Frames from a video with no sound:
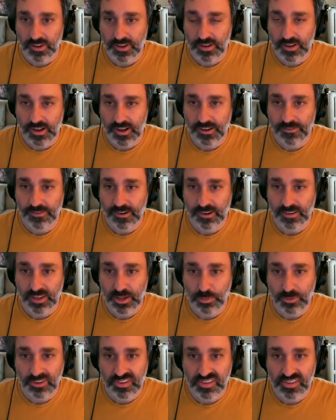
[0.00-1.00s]

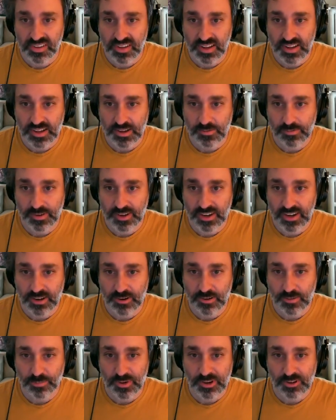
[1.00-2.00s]
labels, we can go
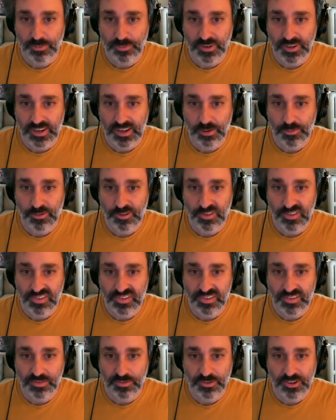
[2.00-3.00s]
to measurement
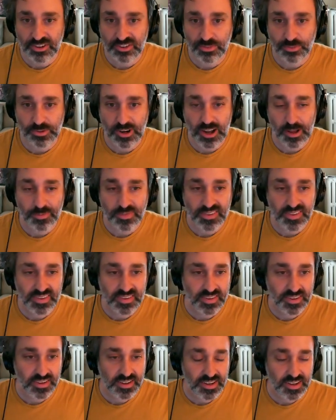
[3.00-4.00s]
tables, region props,
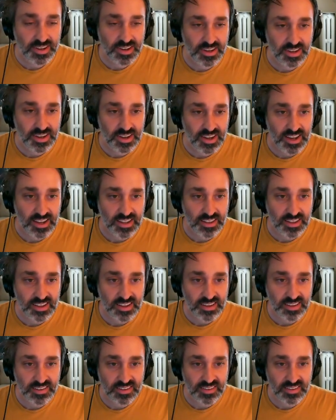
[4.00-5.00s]
and
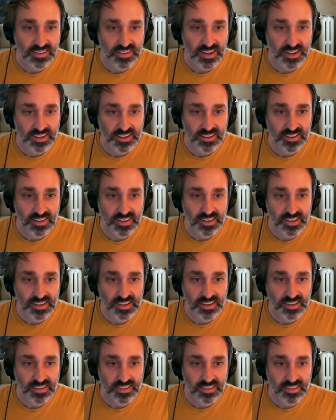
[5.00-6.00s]
then select the
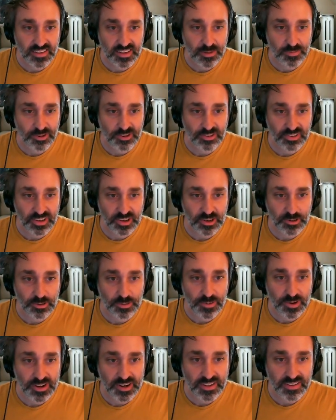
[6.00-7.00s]
image layer we
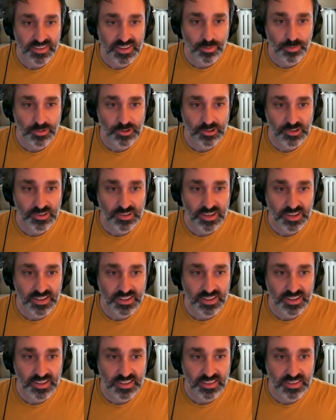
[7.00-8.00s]
want to sample, and
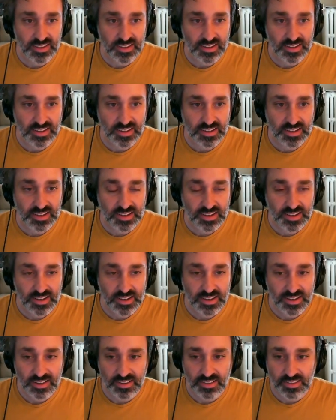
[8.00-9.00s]
then the
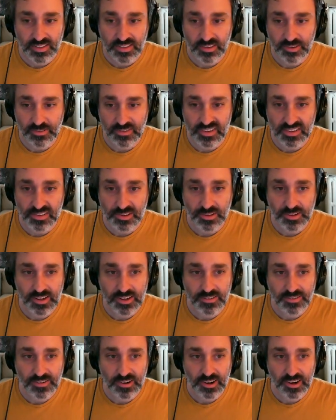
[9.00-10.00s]
result
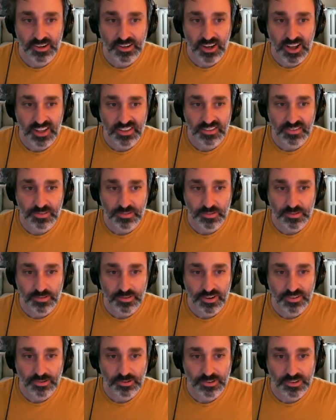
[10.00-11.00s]
of our Otsu
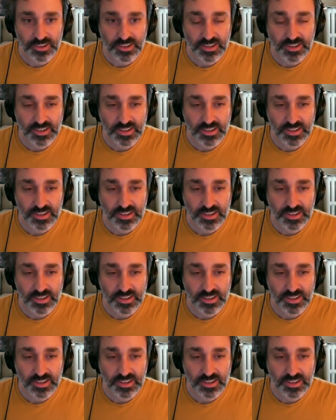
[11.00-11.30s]
thresholding.